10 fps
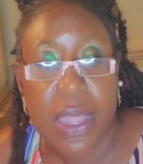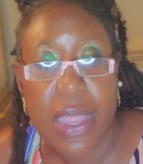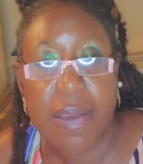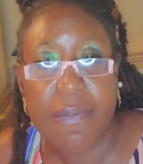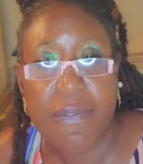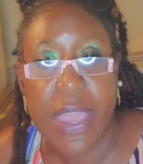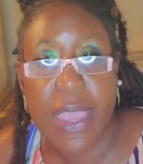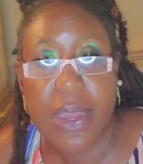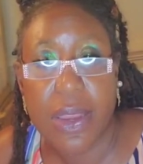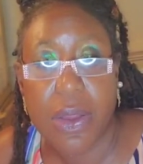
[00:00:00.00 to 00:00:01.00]

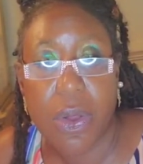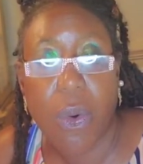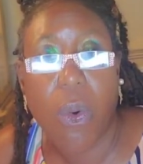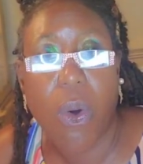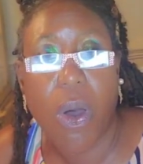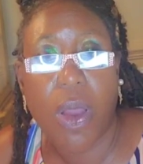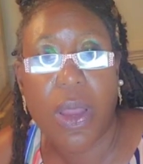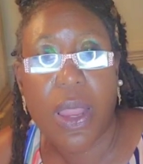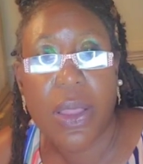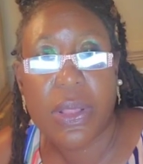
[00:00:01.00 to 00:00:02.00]
invader
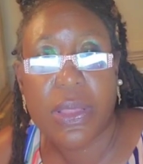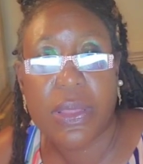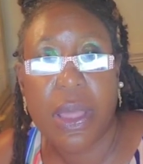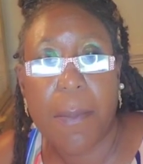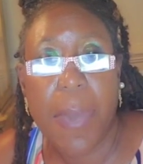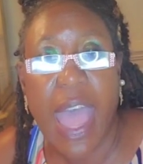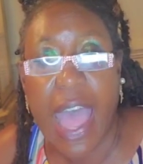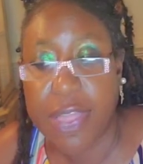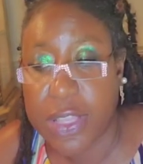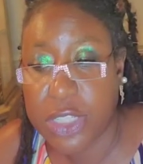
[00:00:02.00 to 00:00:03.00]
or the
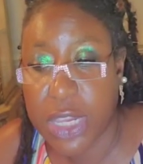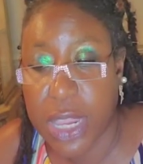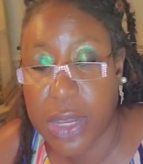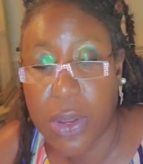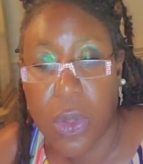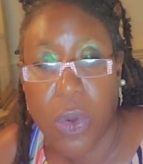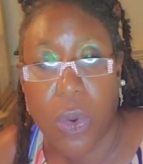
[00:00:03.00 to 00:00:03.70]
pathogen,